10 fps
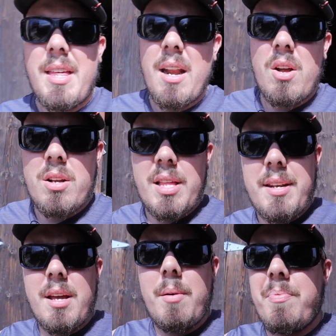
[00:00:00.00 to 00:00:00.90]
that all
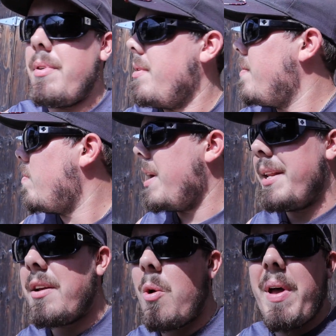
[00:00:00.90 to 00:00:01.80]
cleaned up, ready
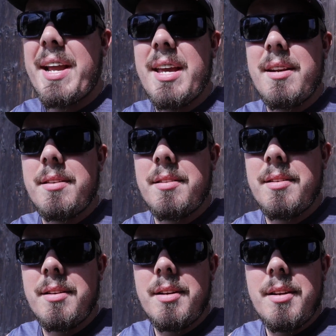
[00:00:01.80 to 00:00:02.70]
to go back in.
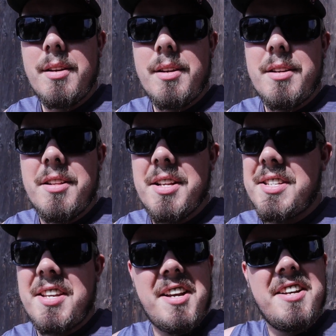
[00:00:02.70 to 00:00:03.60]

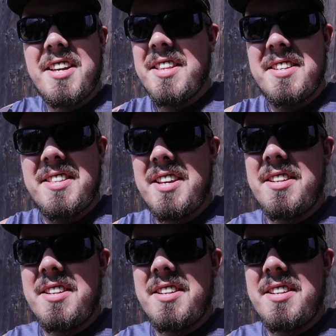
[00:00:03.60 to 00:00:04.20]
Let's get this thing